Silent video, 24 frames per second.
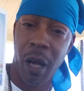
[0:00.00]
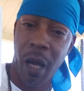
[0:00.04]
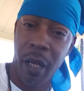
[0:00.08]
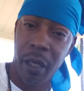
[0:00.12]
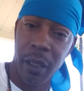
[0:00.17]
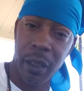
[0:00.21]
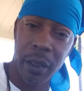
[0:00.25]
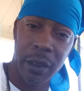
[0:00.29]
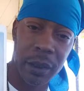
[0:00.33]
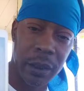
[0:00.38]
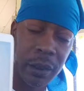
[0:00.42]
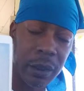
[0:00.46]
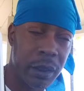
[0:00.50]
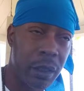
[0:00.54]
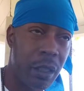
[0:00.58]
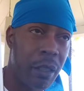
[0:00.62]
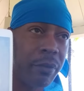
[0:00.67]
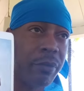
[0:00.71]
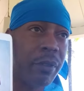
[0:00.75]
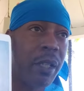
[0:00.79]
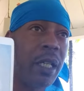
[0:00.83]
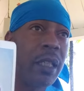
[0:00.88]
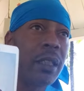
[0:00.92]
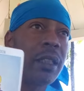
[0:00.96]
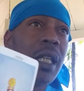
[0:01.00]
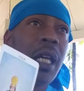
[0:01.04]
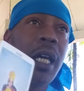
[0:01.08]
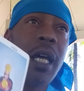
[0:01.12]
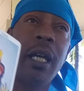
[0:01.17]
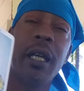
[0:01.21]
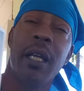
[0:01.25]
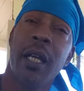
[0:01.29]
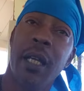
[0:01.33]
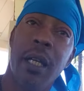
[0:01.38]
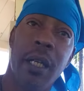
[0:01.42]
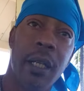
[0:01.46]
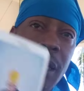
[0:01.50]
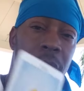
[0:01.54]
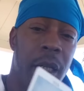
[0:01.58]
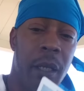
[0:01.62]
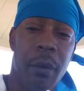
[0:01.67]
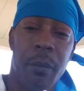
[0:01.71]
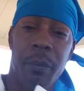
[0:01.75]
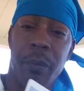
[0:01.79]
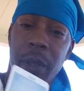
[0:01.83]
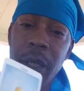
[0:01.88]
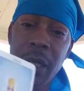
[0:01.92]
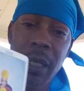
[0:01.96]
products and stuff like that
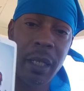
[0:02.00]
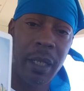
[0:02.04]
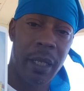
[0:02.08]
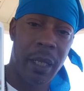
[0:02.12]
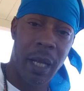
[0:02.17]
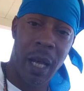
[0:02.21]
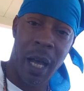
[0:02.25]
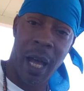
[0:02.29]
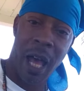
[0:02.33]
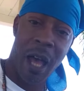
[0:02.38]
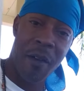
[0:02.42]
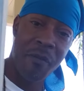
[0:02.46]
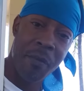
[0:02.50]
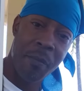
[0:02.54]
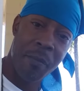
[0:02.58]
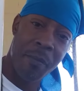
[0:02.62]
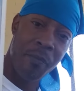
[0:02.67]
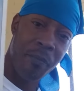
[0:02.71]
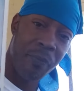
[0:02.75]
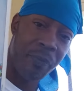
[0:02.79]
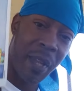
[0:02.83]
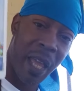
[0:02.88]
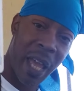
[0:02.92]
but I haven't